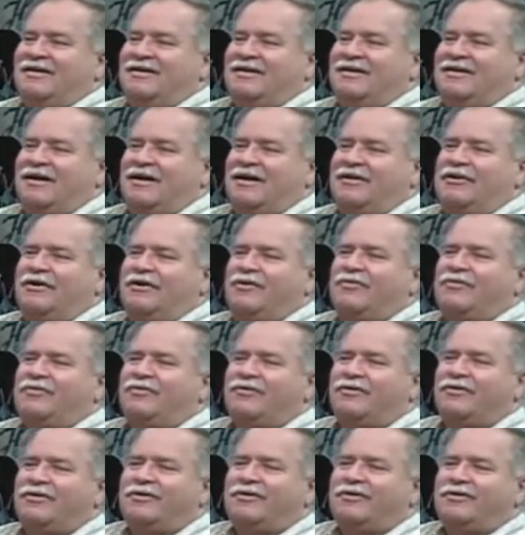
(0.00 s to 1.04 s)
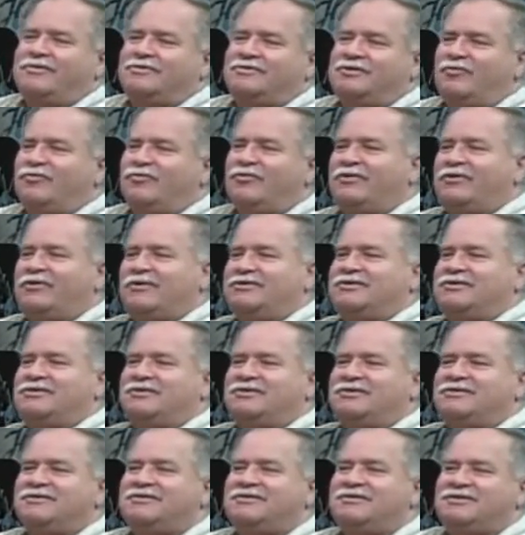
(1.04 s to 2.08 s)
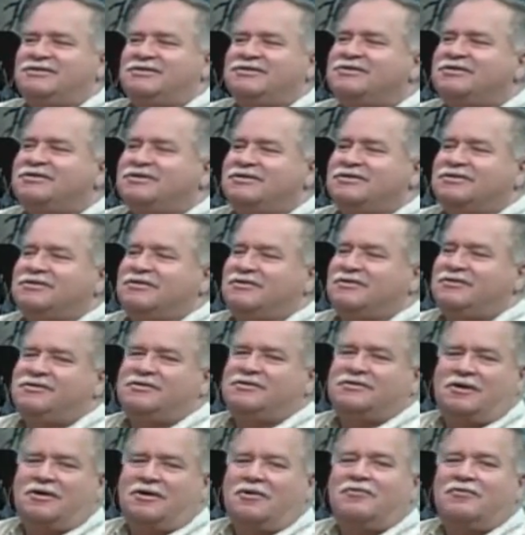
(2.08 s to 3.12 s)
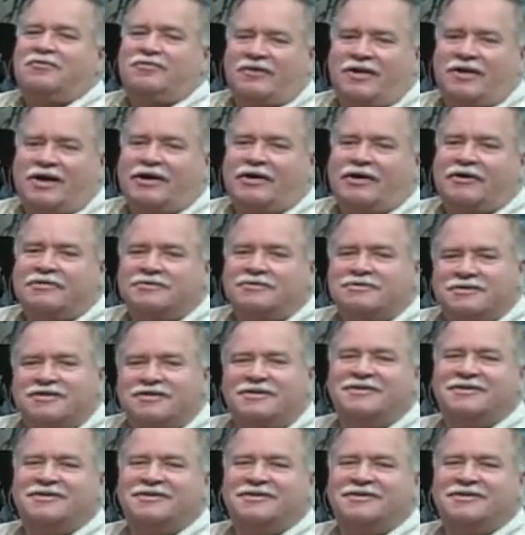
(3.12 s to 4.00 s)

I know there are some Christians that just are stunt flyers.